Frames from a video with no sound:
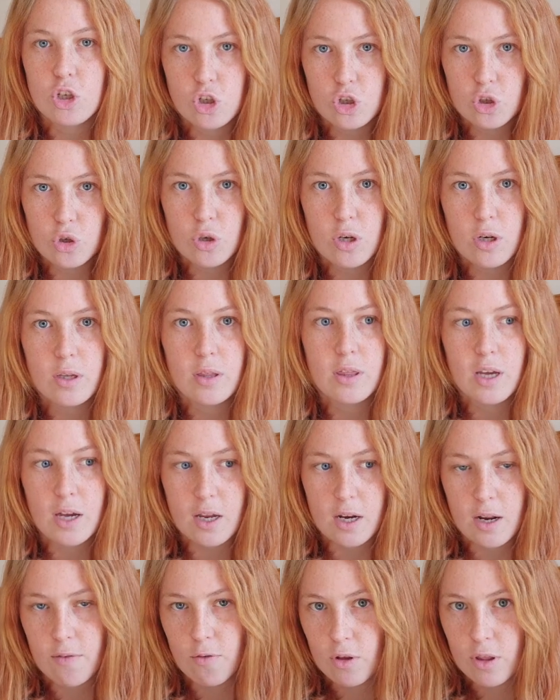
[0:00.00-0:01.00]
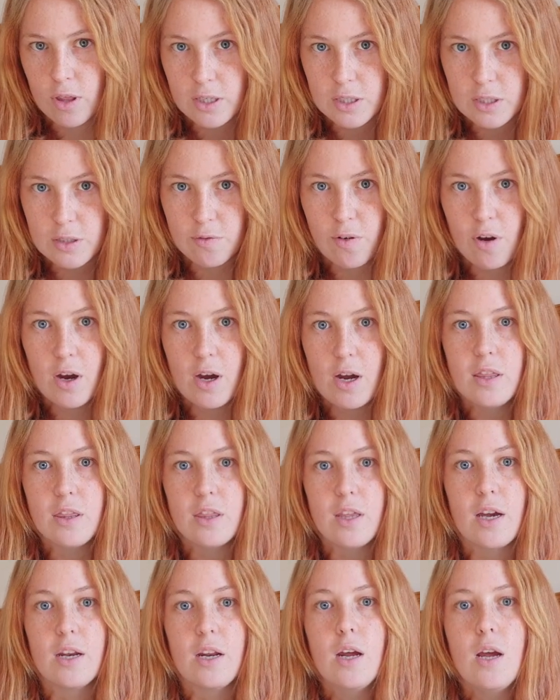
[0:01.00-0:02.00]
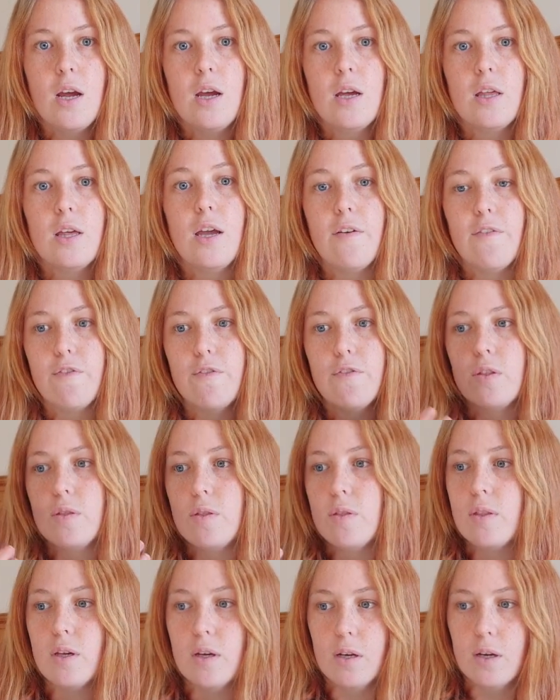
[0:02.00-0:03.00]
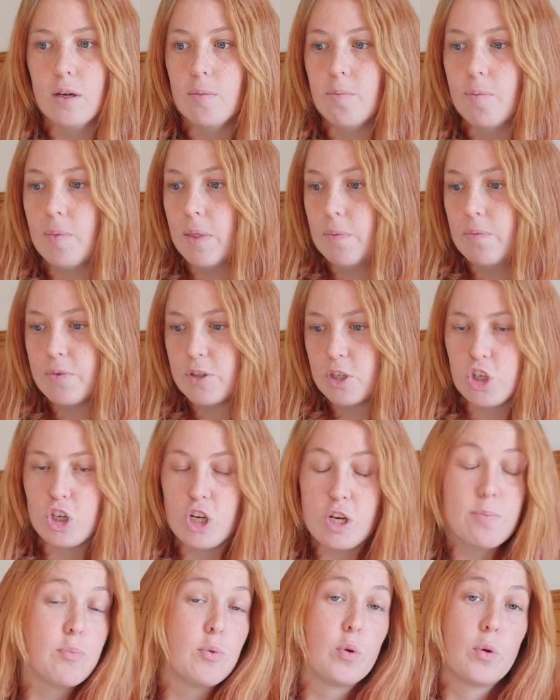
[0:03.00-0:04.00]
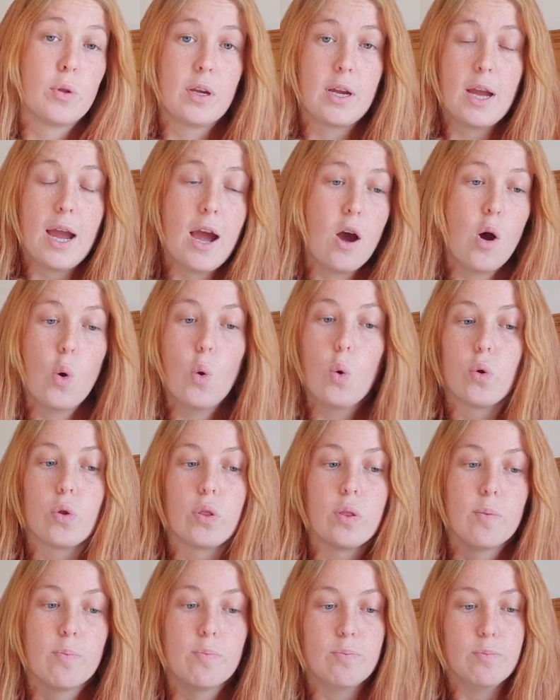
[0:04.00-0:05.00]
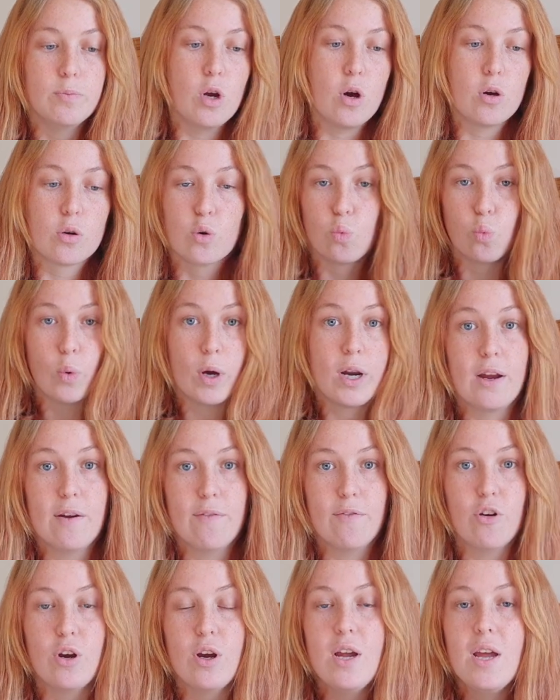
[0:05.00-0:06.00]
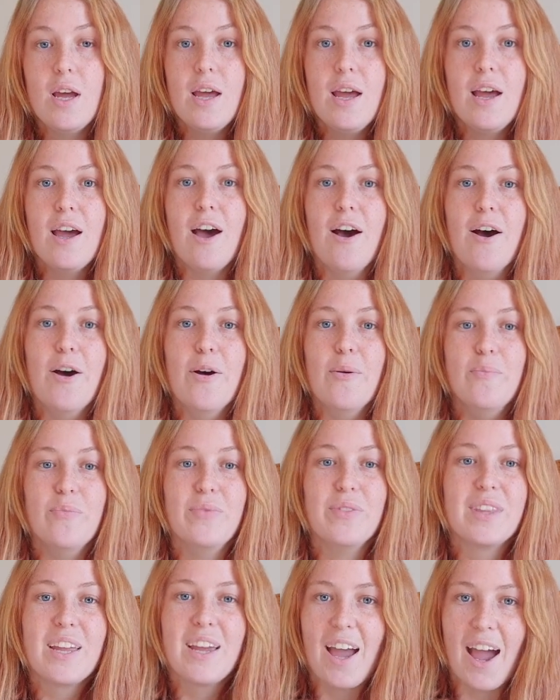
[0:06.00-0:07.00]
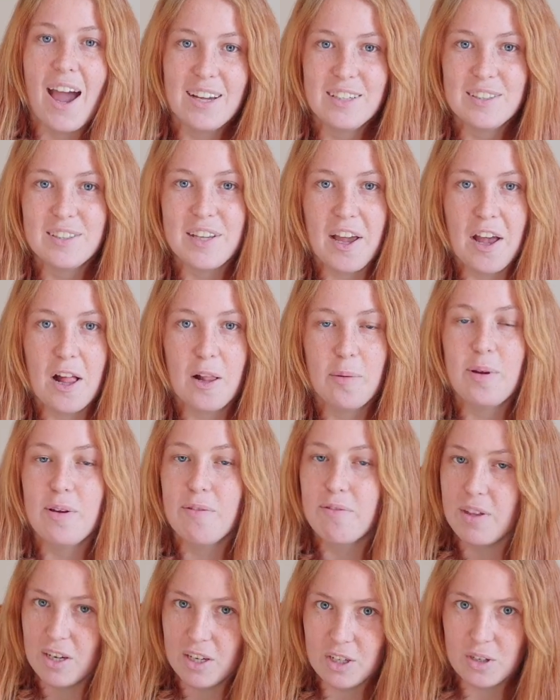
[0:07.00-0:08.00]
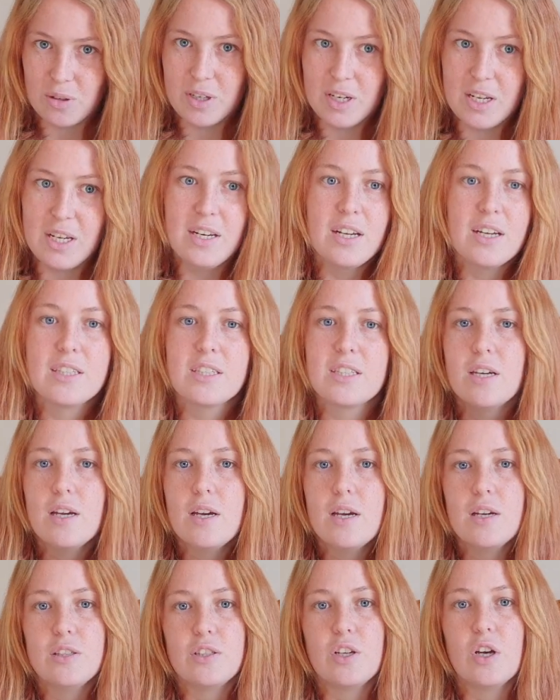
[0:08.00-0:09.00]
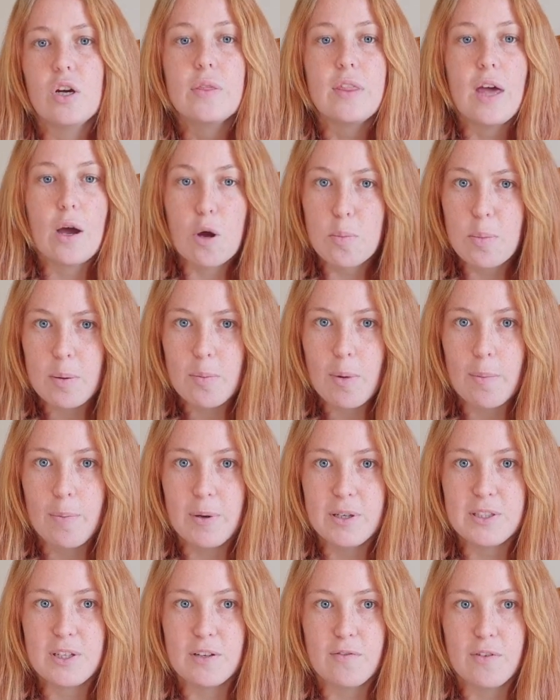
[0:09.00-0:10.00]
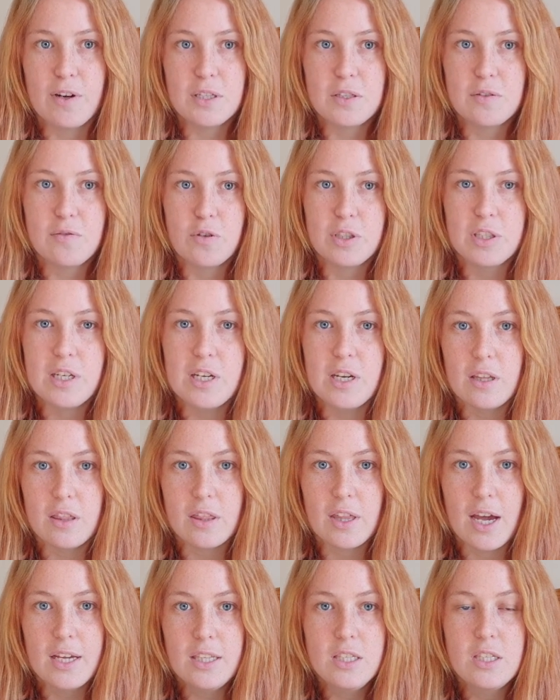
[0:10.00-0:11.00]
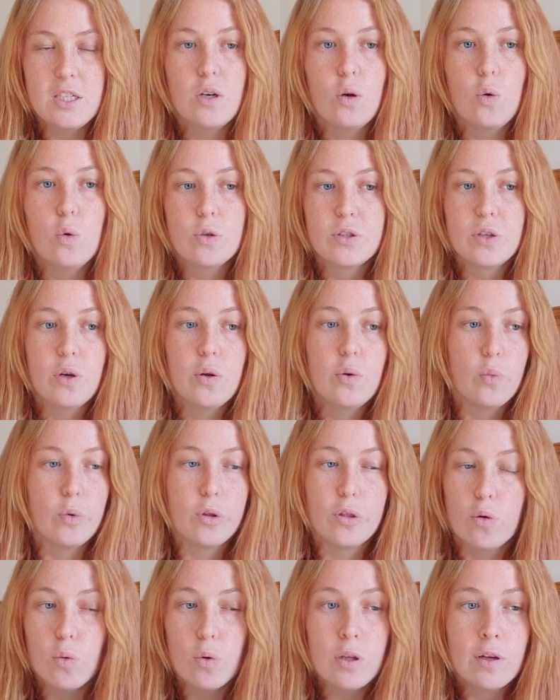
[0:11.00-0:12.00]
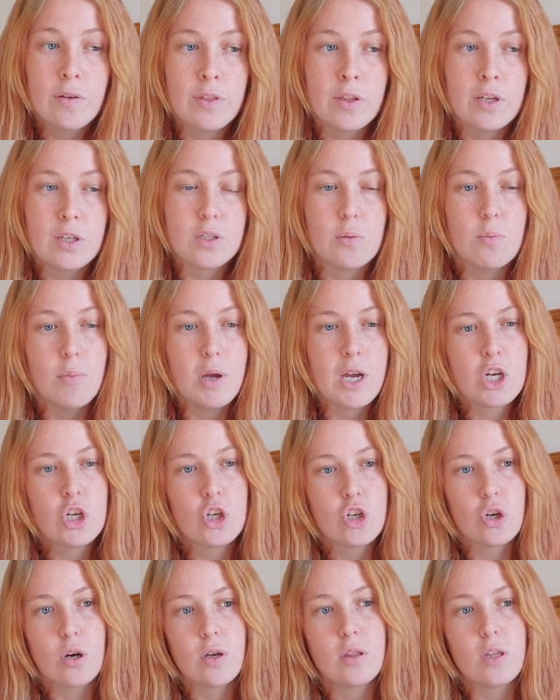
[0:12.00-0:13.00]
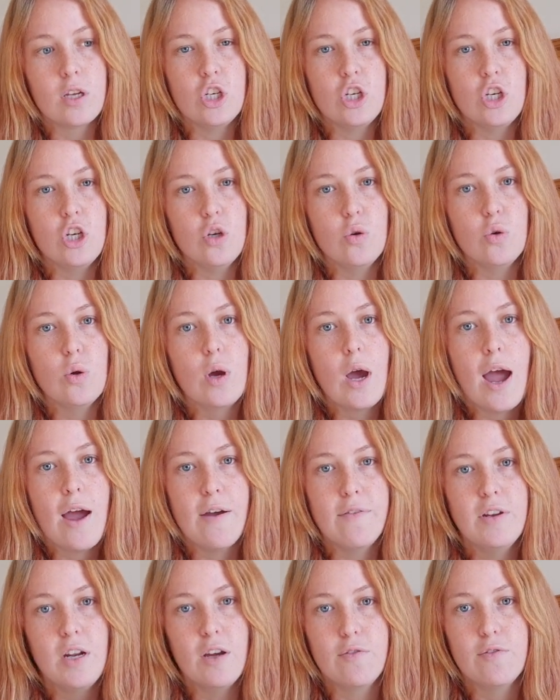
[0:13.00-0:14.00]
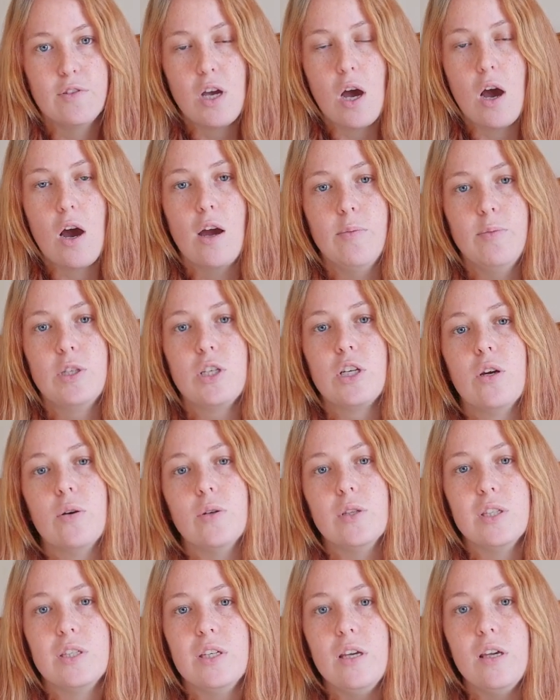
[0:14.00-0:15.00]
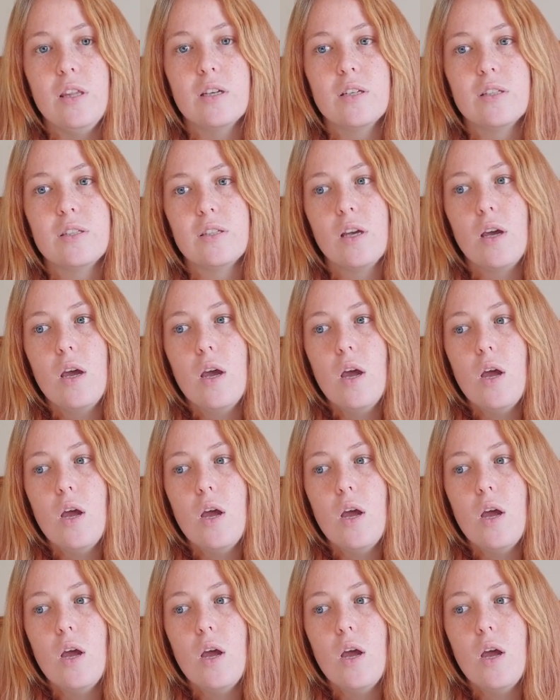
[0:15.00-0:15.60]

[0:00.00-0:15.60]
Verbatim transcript: sure that everything is fine, that if the sheep or the cow or the dog or whatever um, has help if they do need it. So that would be my best advice for seeing that. Also, with all of this, make sure that you have enough time to go and see this